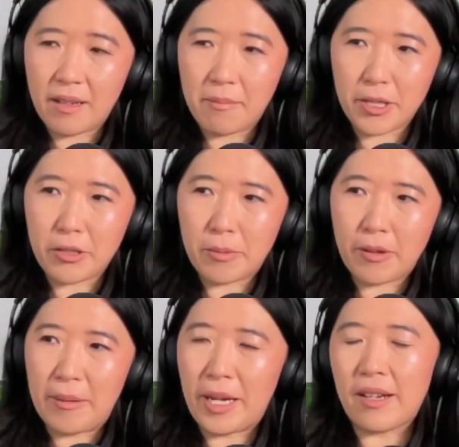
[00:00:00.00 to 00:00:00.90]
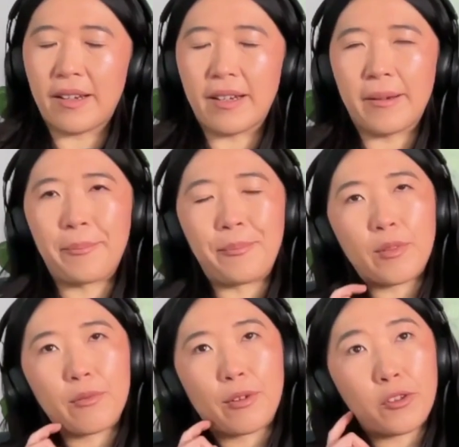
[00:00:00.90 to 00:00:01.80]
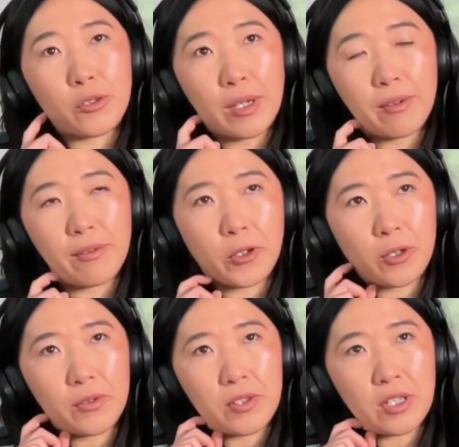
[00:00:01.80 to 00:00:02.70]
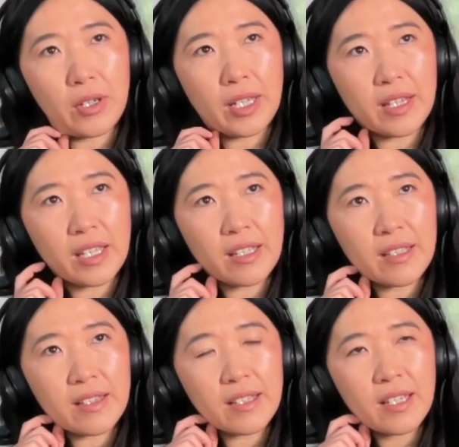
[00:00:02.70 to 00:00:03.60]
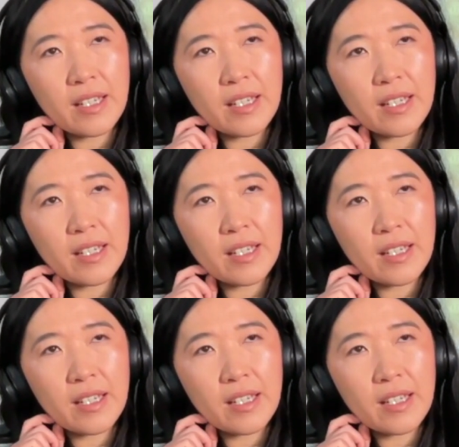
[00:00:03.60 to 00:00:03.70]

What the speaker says: back to your point about doing referrals, I think it's